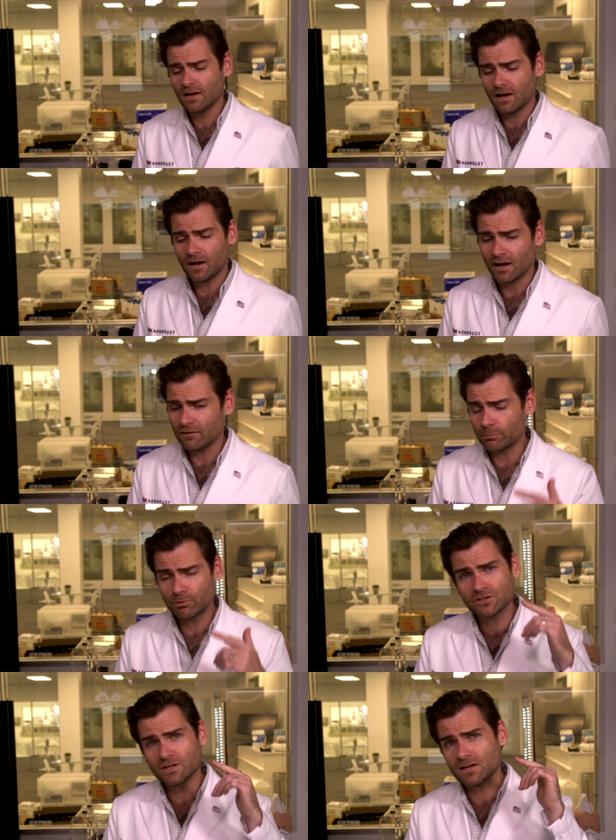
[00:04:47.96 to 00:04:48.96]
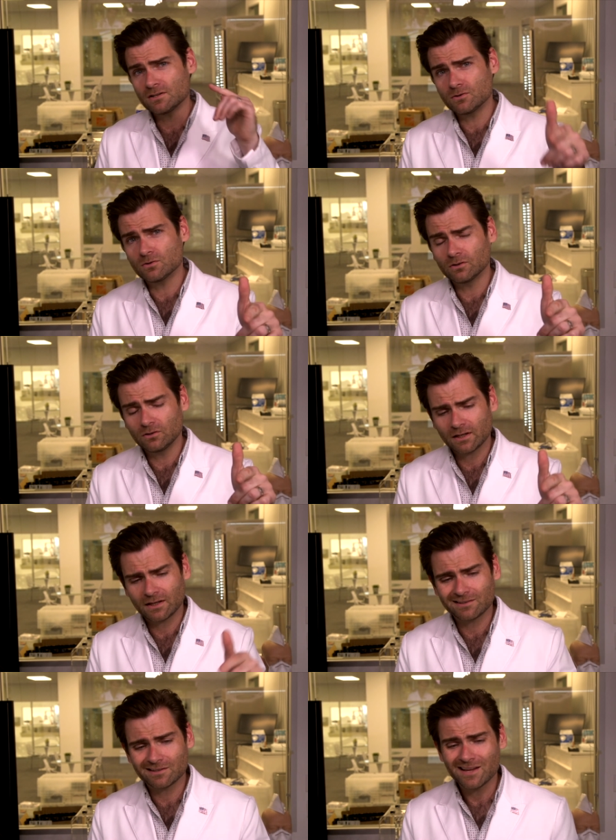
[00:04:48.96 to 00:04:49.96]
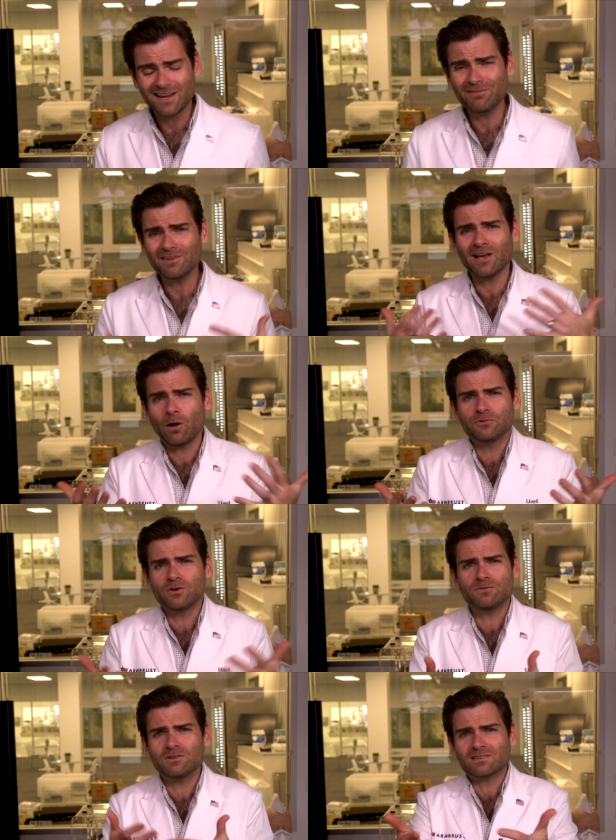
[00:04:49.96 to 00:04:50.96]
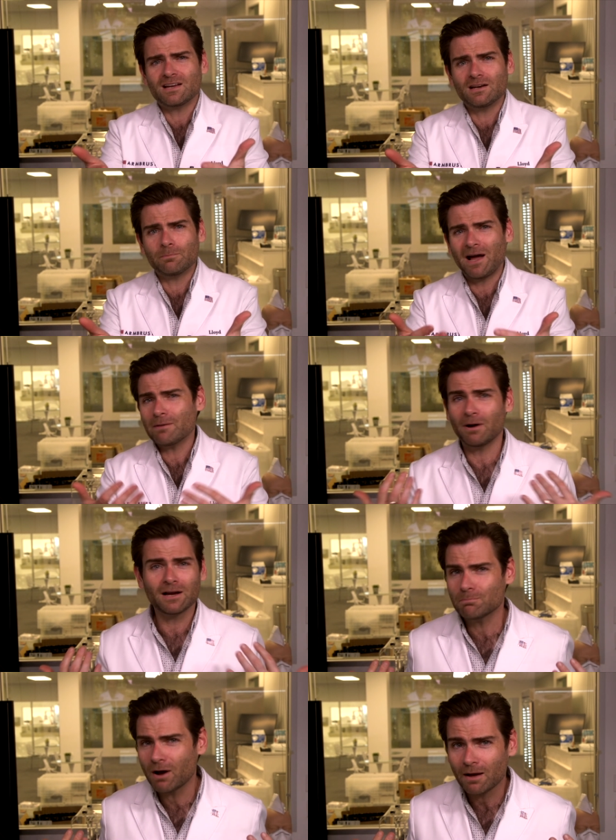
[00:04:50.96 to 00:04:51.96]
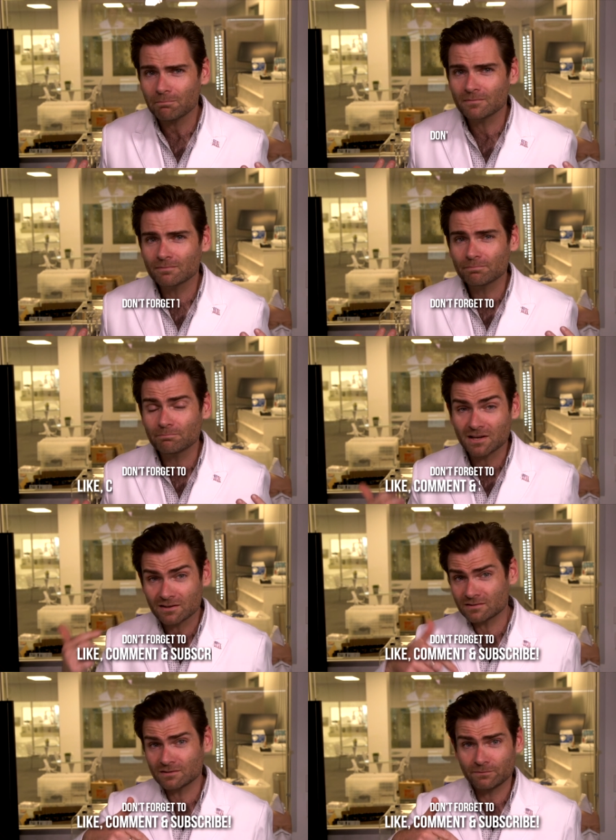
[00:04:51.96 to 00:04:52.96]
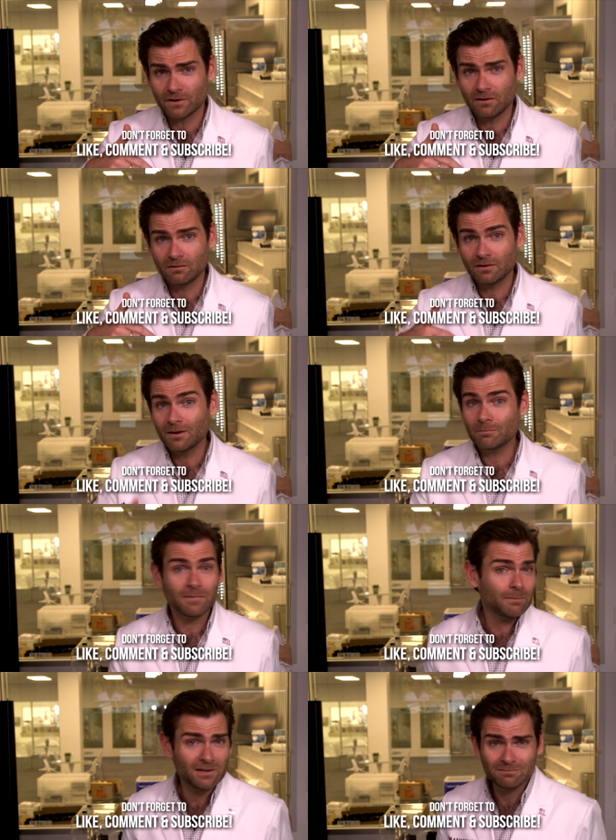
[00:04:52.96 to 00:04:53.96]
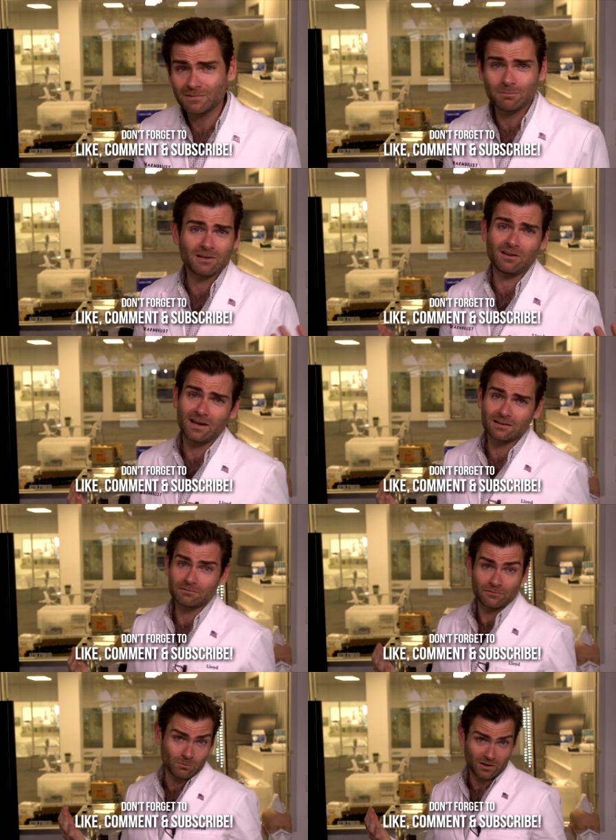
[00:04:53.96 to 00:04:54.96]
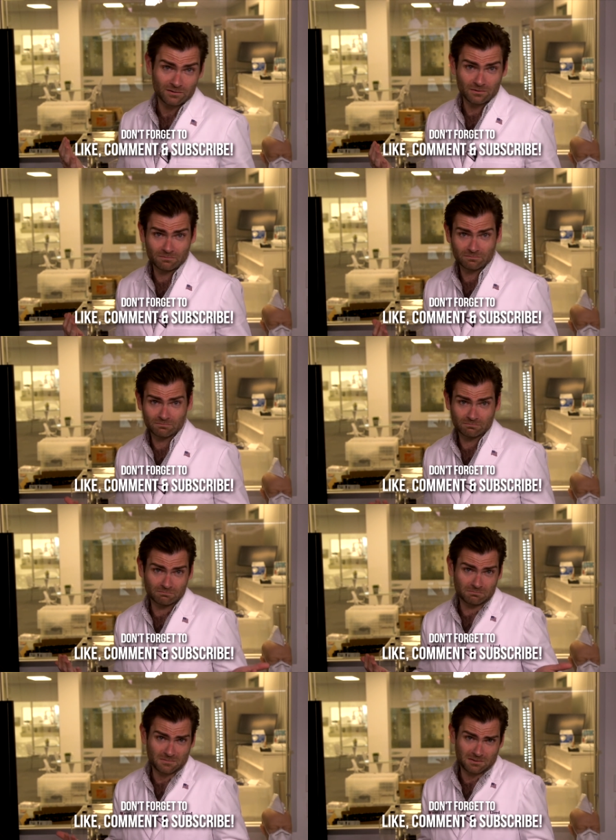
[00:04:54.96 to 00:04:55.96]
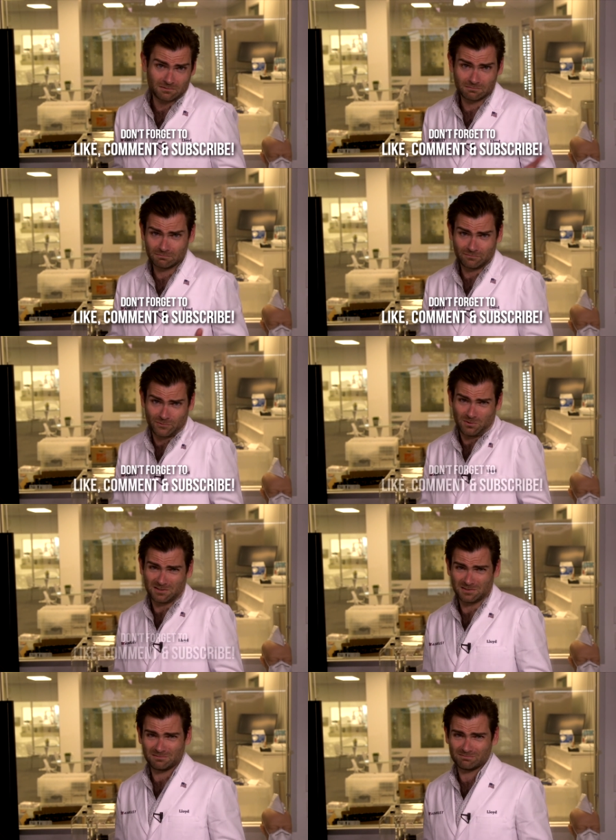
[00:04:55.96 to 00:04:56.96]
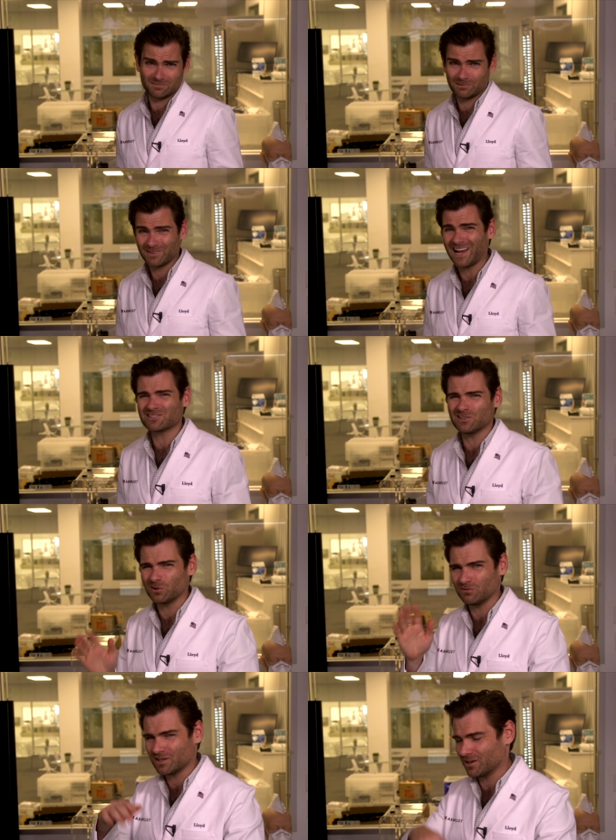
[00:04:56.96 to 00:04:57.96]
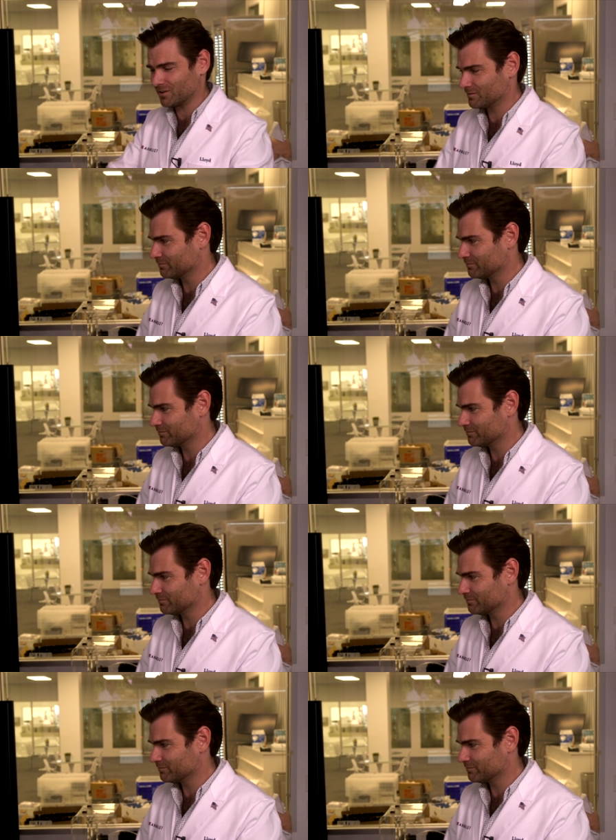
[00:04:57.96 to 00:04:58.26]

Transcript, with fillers: Uh, I've appreciated you looking at this. If this helped you, if you decided to buy Buggy Bop because of this video, maybe maybe me a like if you want to. Hmm, if you want to. Actually, don't even care.